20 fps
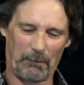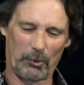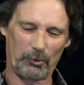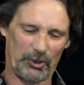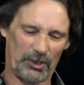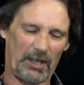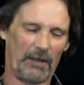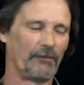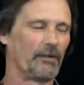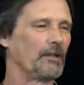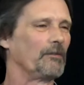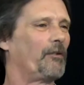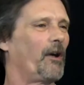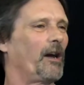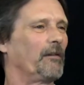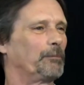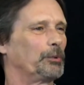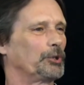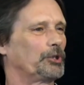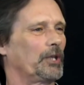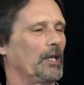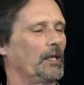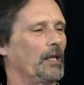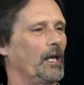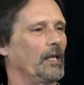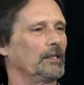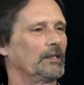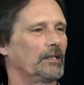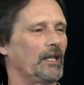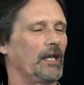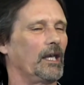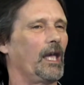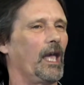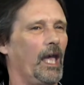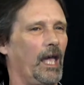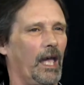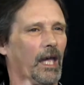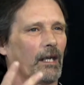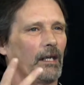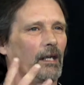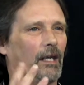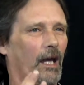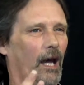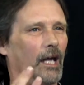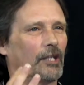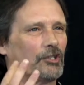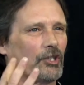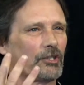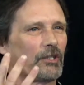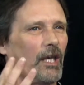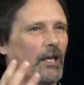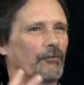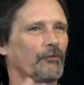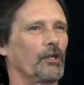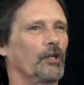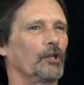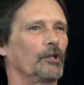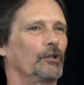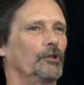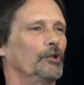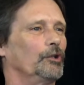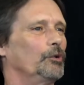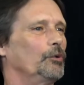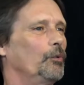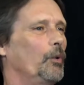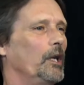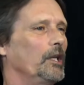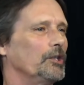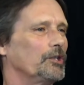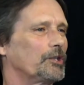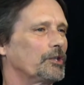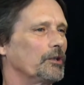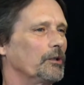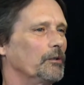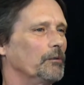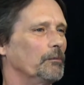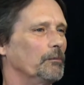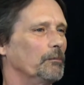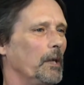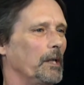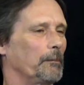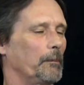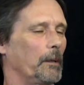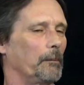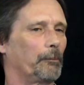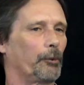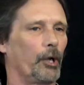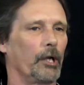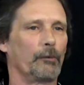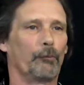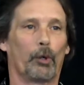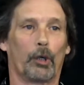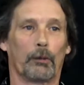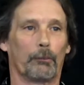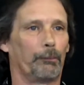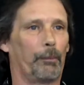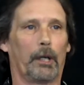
About 75%, I'd say, and I just have to learn new ways to make my brain work.